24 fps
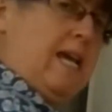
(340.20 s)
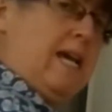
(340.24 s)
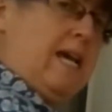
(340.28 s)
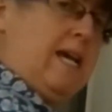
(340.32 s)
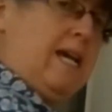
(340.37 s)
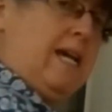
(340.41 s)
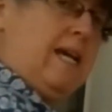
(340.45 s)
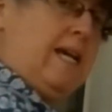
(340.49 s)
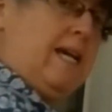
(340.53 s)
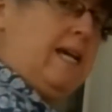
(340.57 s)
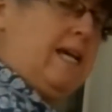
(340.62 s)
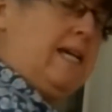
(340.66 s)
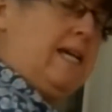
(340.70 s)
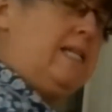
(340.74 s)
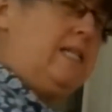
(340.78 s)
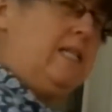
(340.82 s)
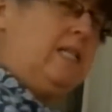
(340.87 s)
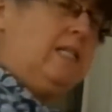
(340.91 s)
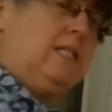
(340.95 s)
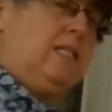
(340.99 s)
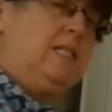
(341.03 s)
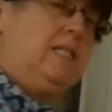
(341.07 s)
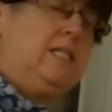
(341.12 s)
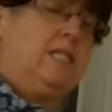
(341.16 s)
It
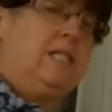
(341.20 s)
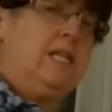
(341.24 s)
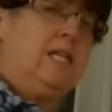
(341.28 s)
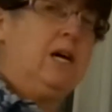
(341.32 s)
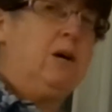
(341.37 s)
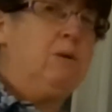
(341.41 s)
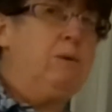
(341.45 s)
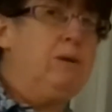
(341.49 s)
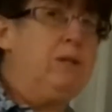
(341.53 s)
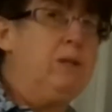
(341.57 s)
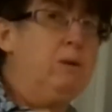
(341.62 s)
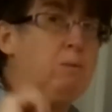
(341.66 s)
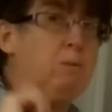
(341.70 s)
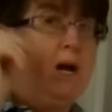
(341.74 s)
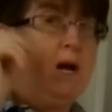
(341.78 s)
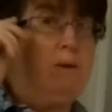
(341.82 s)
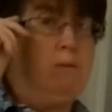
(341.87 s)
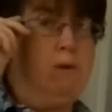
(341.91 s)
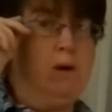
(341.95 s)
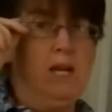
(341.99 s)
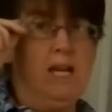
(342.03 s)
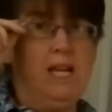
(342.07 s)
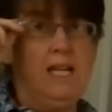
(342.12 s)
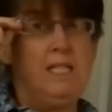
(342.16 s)
doesn't start with a Y.
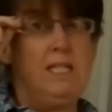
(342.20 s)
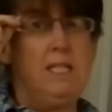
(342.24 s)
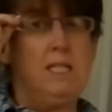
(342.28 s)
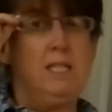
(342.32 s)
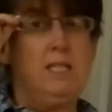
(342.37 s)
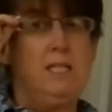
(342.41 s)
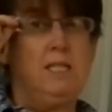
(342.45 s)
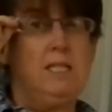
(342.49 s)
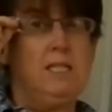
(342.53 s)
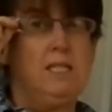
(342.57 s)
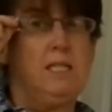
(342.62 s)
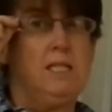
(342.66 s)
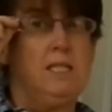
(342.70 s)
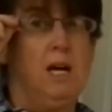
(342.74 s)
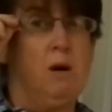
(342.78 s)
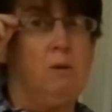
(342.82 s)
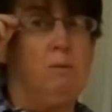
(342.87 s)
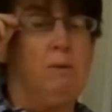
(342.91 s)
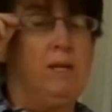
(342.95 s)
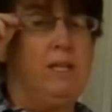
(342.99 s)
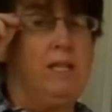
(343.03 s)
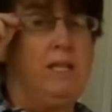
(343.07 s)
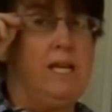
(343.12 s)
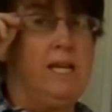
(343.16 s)
What letter does it start
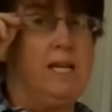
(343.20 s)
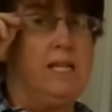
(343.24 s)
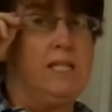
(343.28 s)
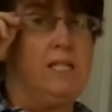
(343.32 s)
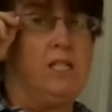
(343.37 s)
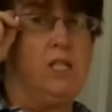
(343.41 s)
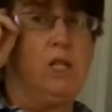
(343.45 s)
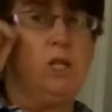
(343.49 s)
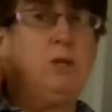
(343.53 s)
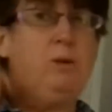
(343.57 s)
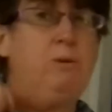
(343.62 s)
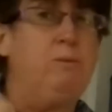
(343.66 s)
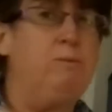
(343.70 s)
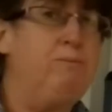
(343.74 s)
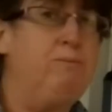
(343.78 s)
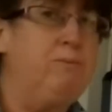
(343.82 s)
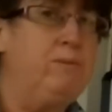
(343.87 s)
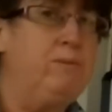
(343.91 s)
with, year 2?